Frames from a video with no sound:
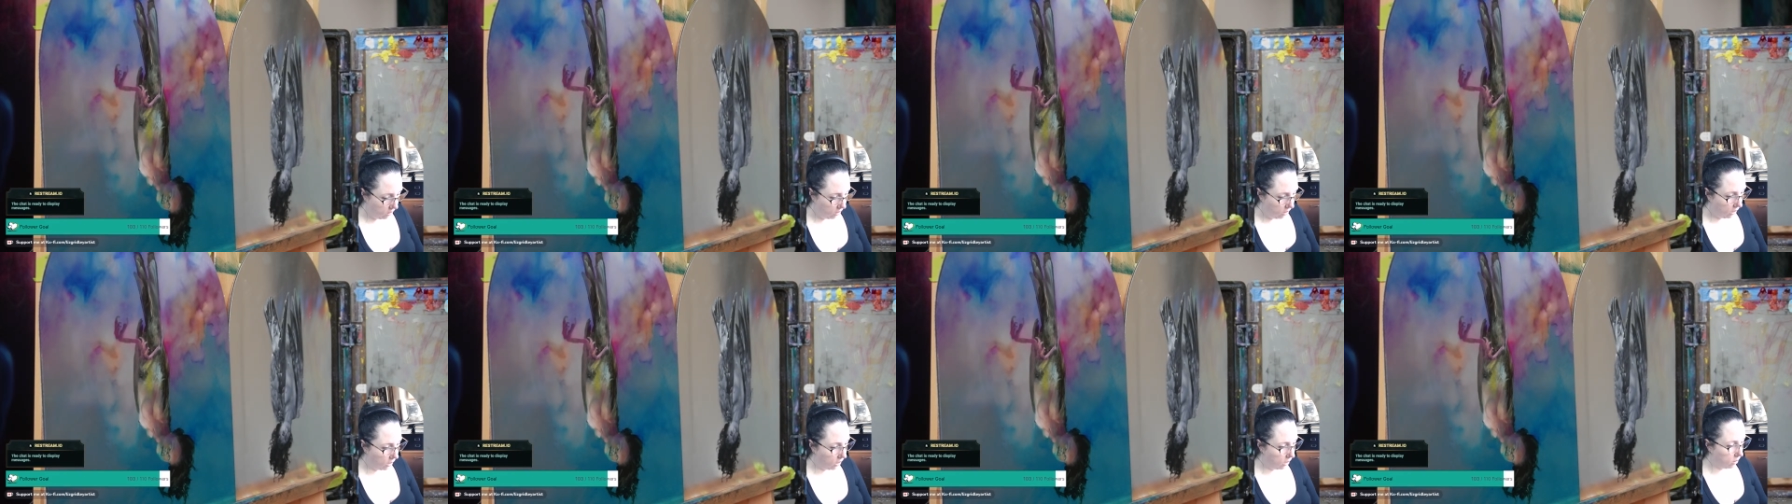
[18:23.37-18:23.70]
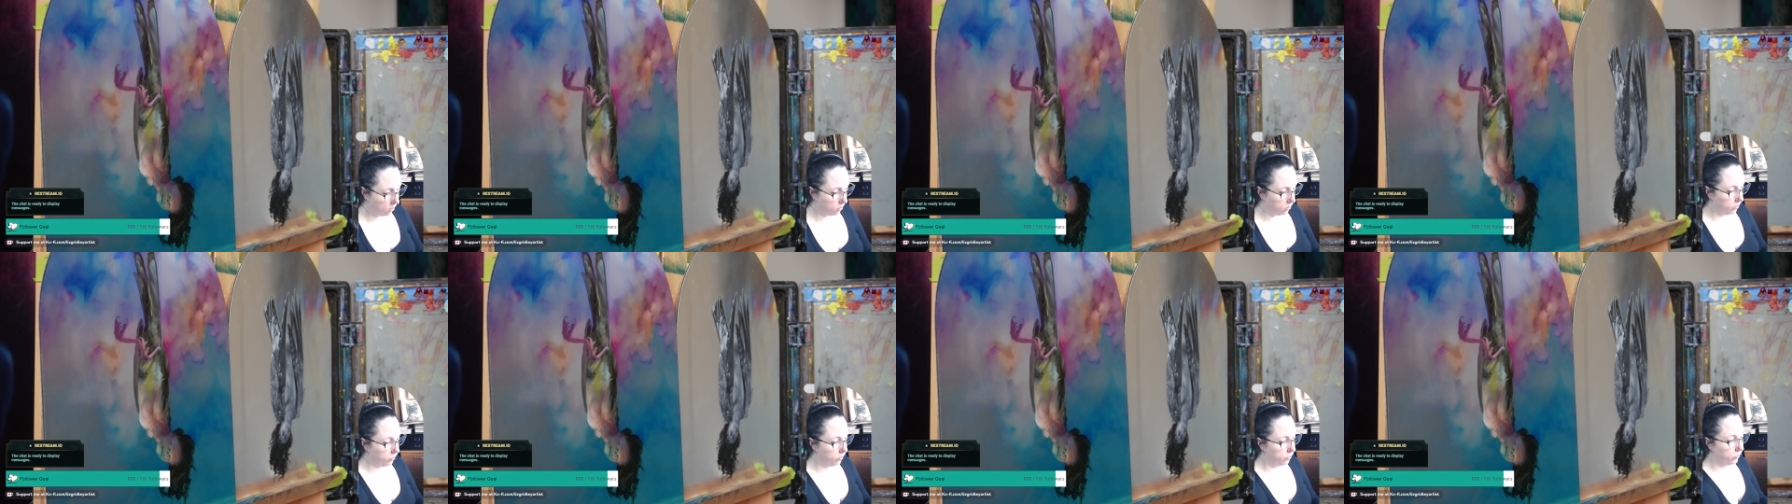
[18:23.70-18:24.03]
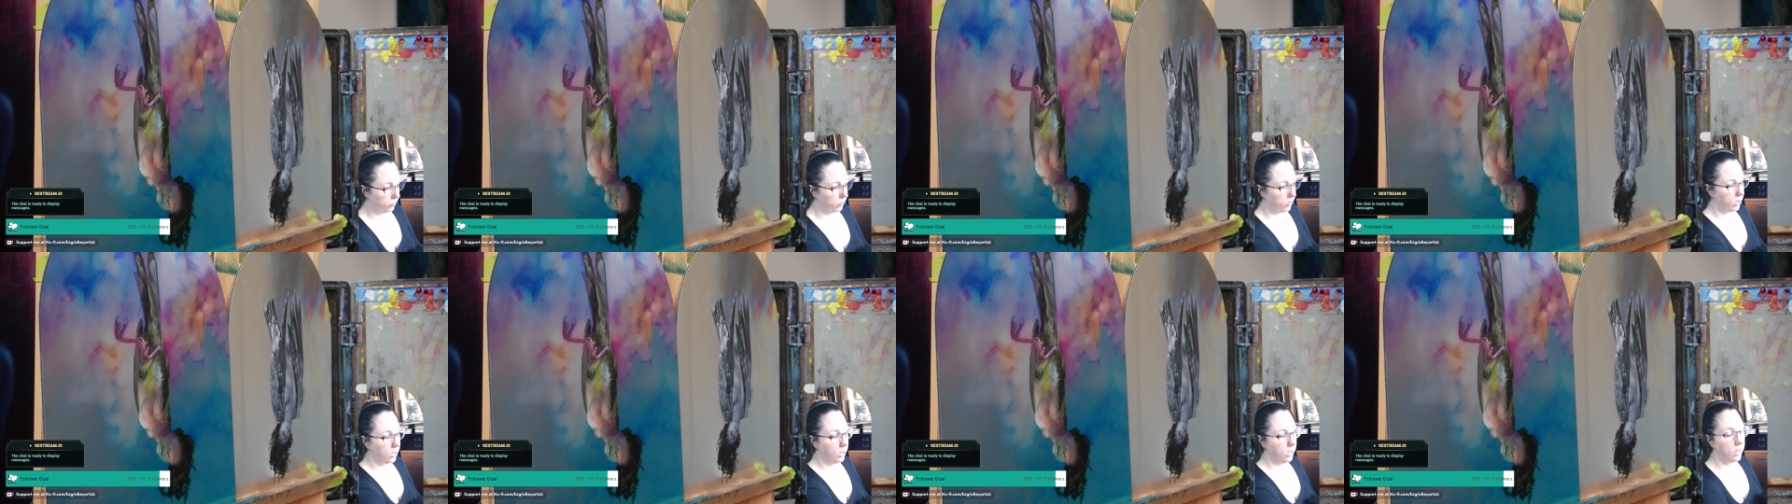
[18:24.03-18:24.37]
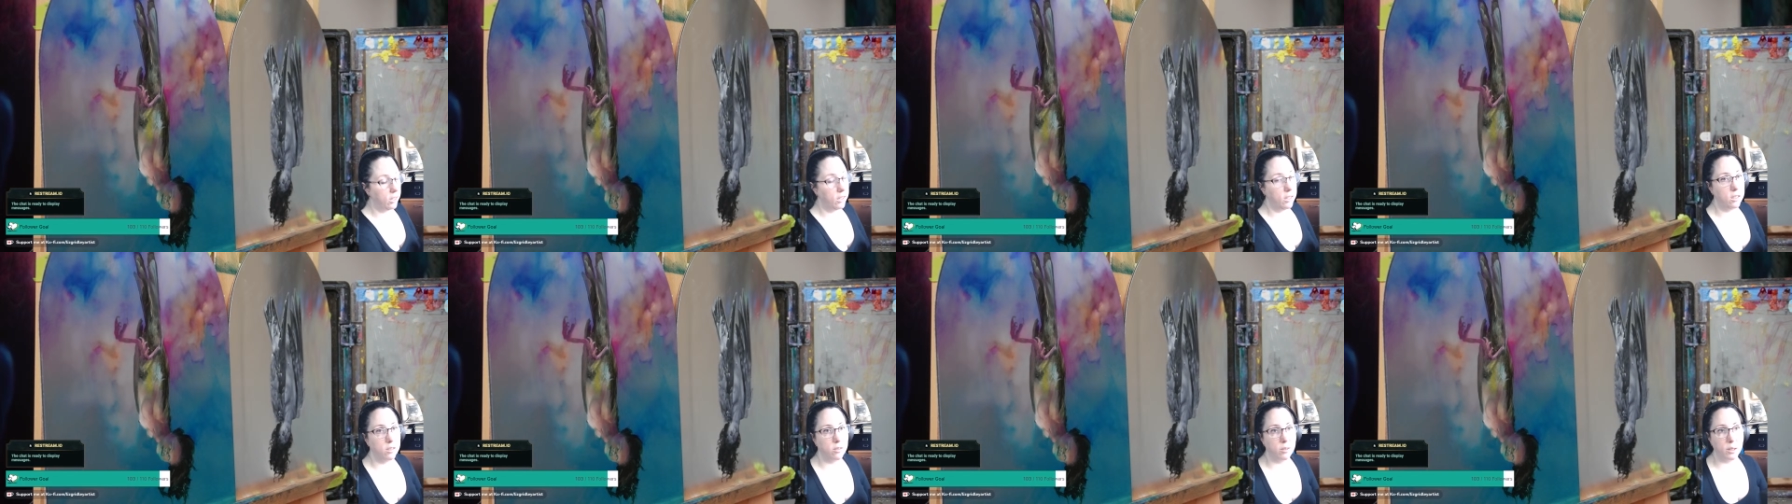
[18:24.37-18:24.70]
And
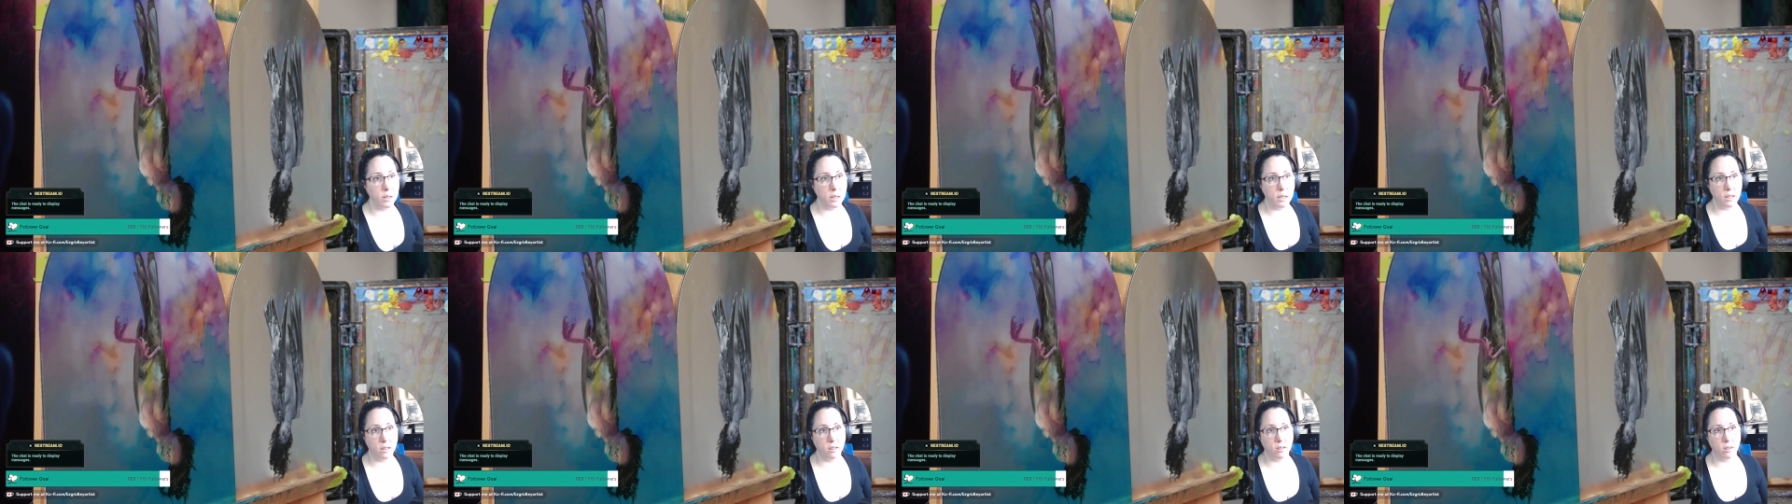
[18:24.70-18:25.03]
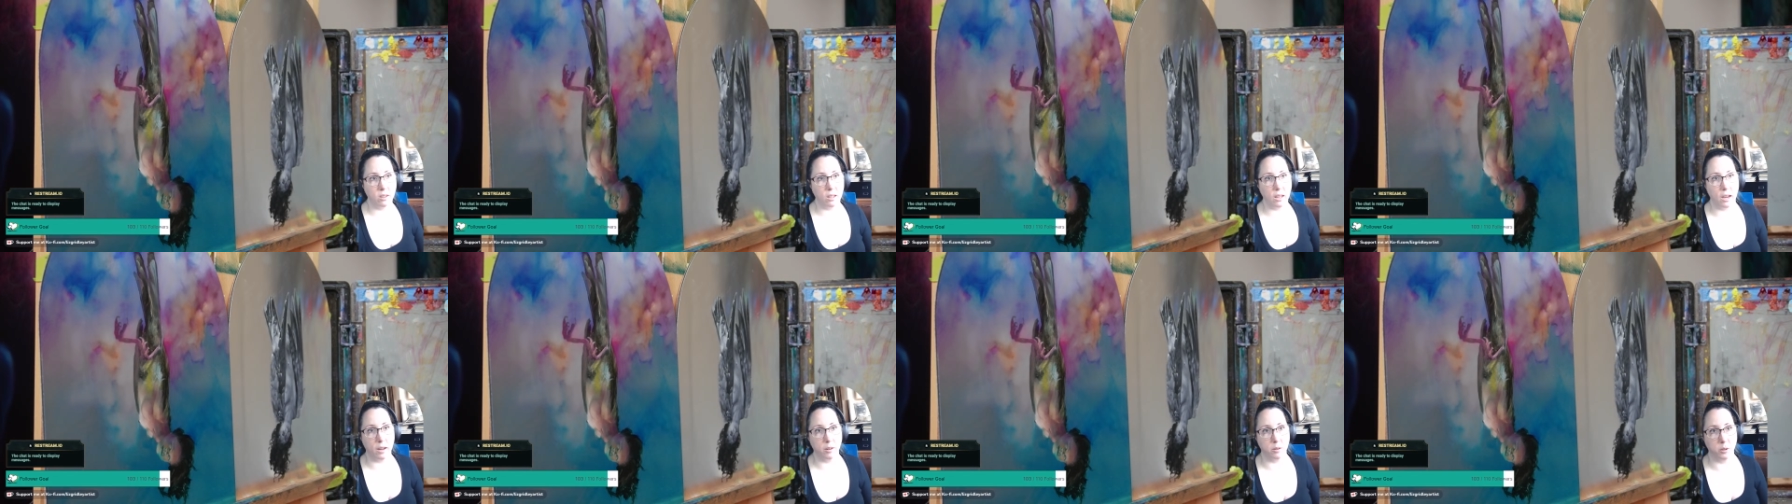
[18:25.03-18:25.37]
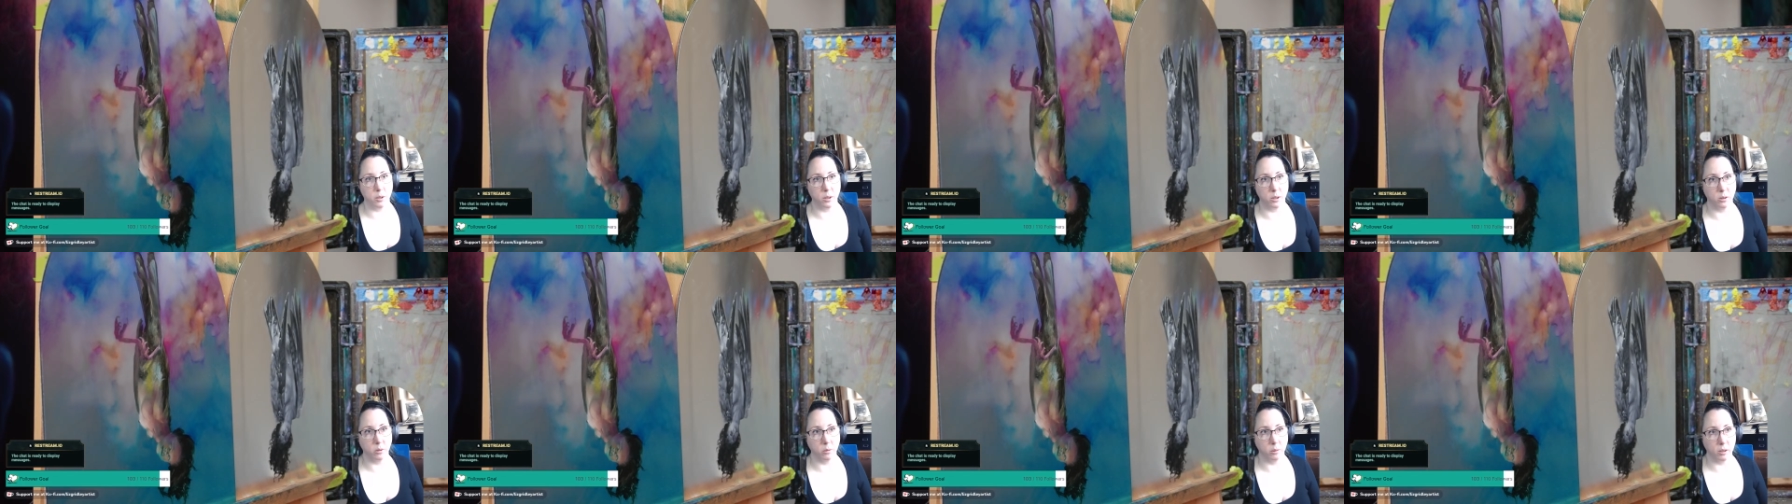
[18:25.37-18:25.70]
he's very theatrical